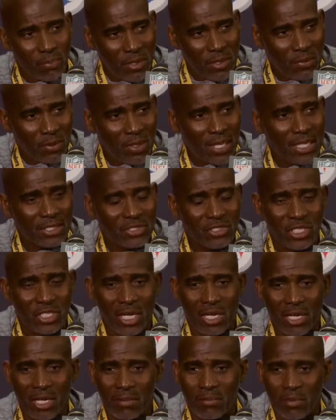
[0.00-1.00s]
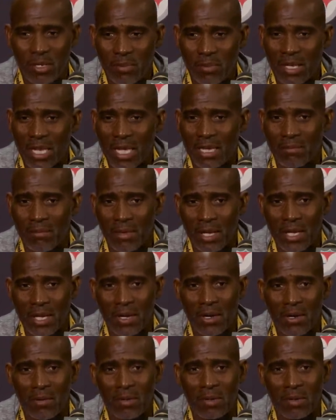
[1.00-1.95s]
people like John, people like Mel,